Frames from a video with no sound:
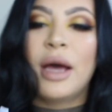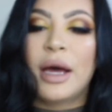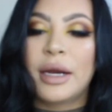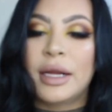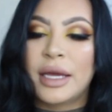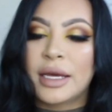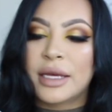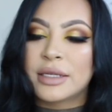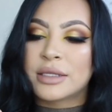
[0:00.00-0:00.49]

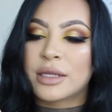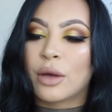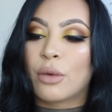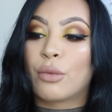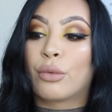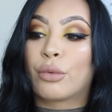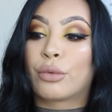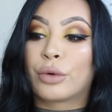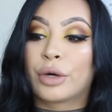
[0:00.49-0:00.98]
Honey is
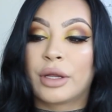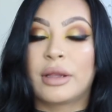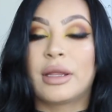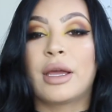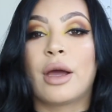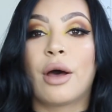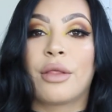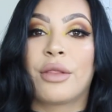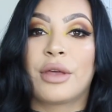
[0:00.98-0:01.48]

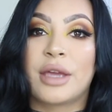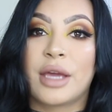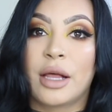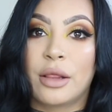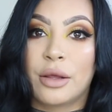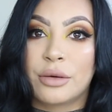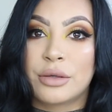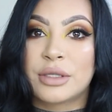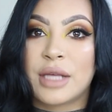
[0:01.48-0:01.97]
really on the
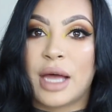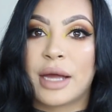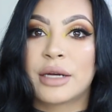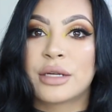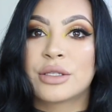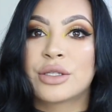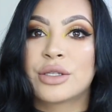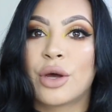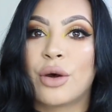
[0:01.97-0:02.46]
yellow
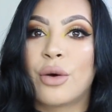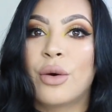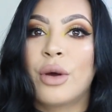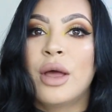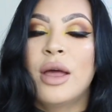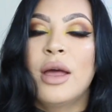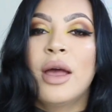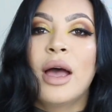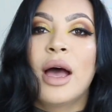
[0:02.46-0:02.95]
side. So
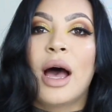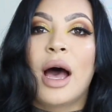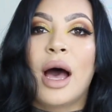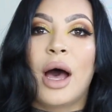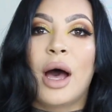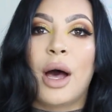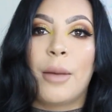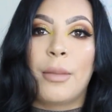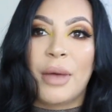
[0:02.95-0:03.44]

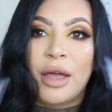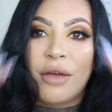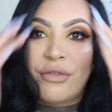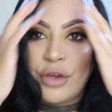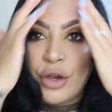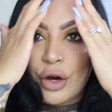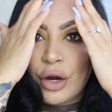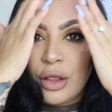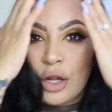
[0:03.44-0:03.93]
um,
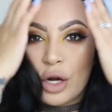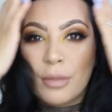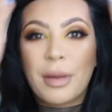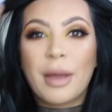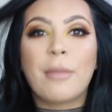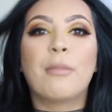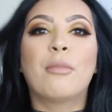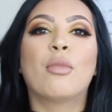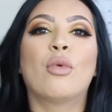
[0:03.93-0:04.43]
if you're a little
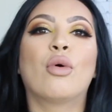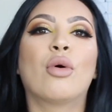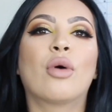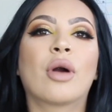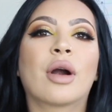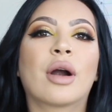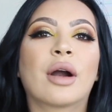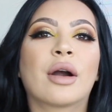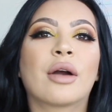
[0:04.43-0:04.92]
bit
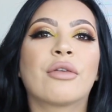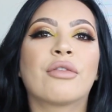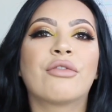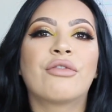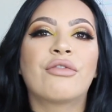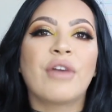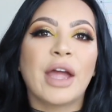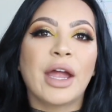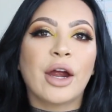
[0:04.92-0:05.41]
more
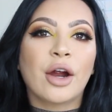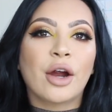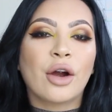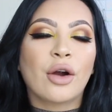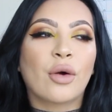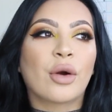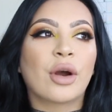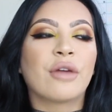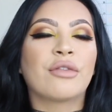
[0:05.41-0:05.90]

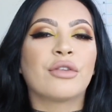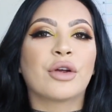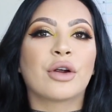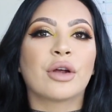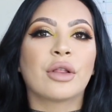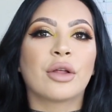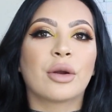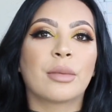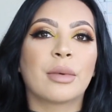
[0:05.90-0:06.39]
fair, or if
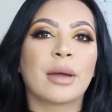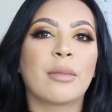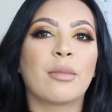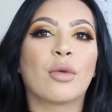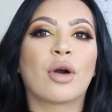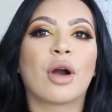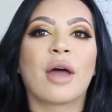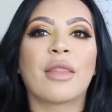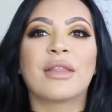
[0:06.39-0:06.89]
you're a little bit
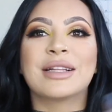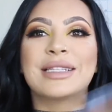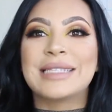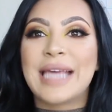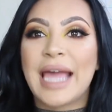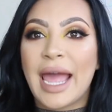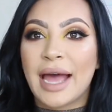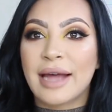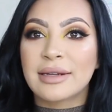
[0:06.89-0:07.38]
more on the
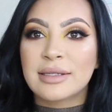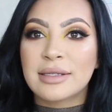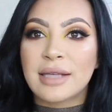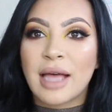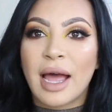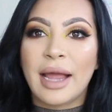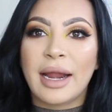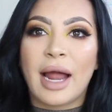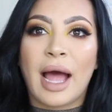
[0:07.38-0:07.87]
tan
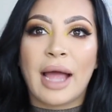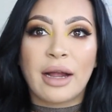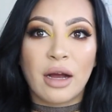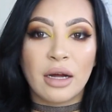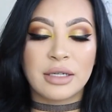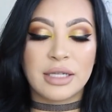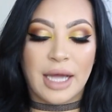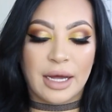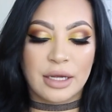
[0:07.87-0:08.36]
side, I
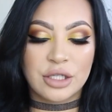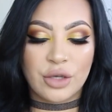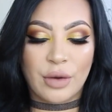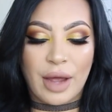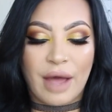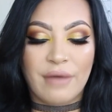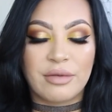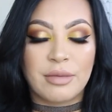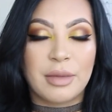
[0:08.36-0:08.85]
got tan, so
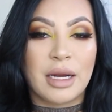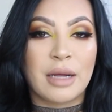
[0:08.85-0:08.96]
I haven't